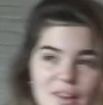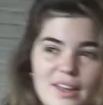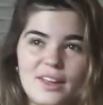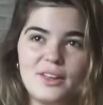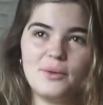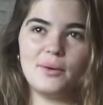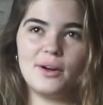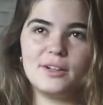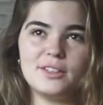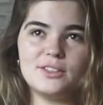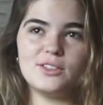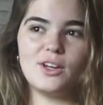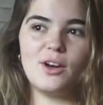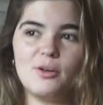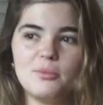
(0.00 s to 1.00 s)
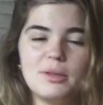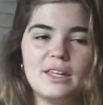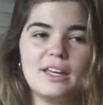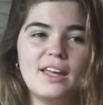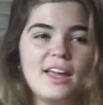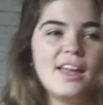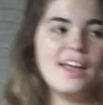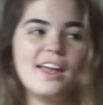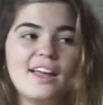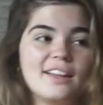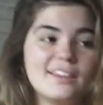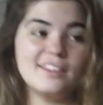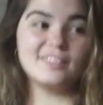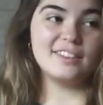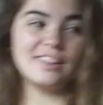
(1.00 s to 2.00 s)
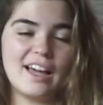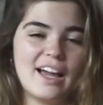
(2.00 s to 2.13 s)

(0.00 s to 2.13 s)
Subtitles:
You already saw me listing the